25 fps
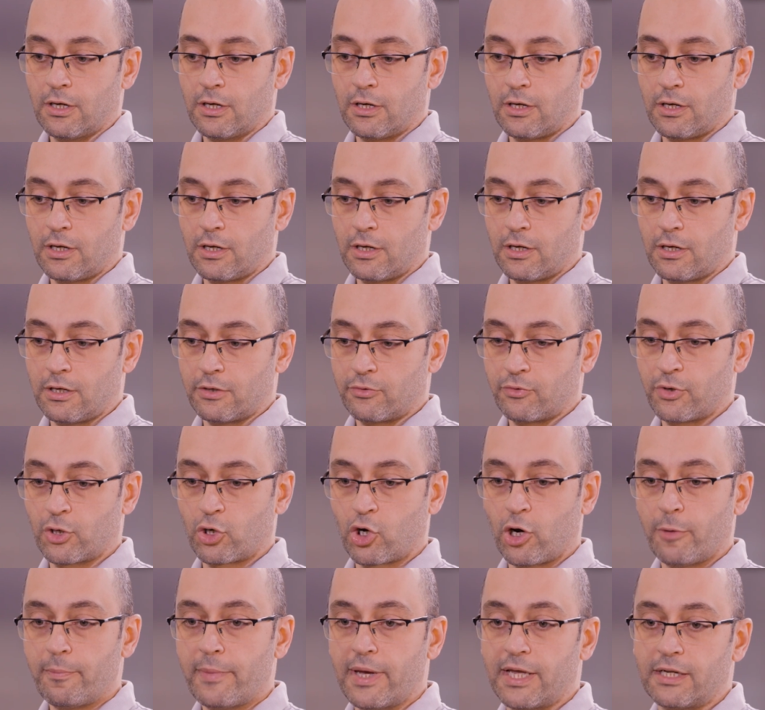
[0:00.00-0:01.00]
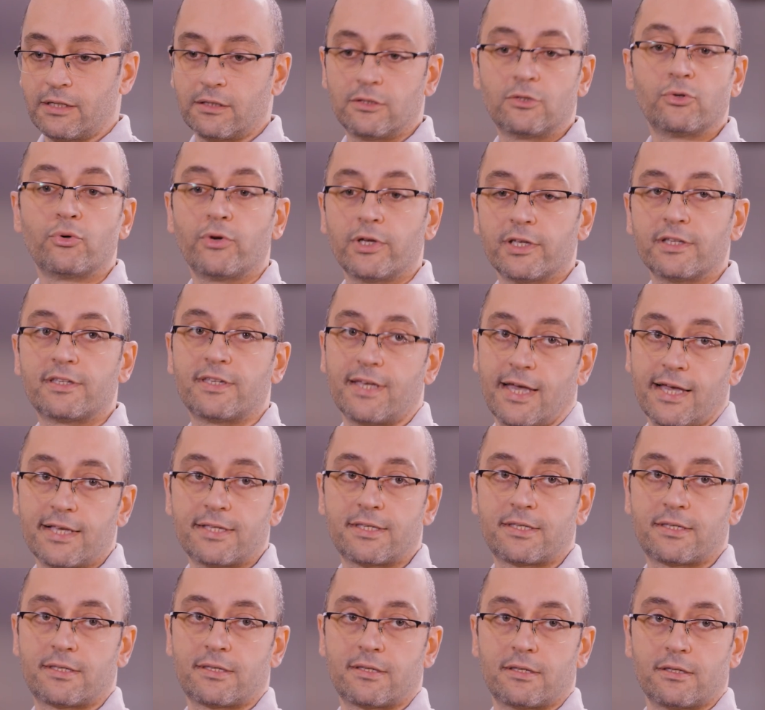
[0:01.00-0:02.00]
recommend doing
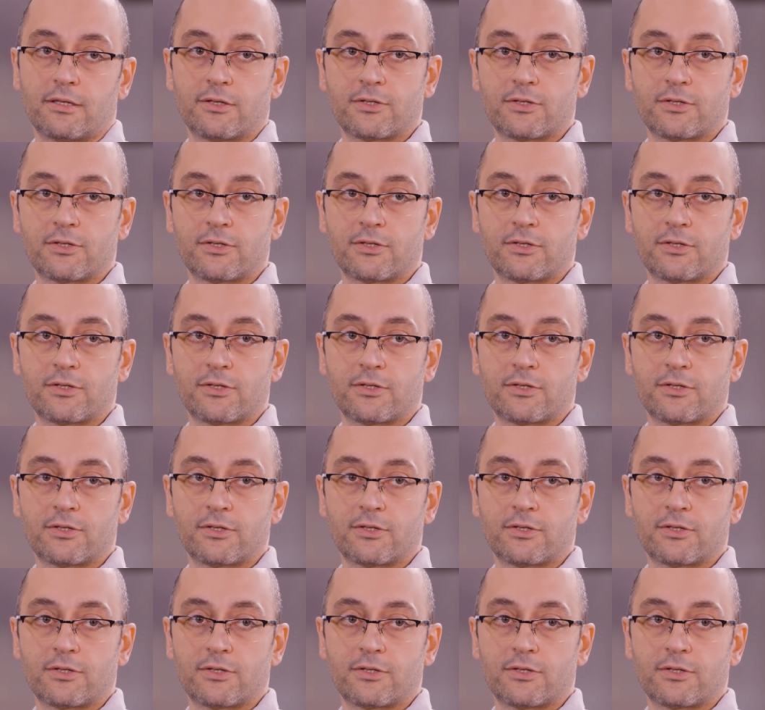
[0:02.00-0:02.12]
tests.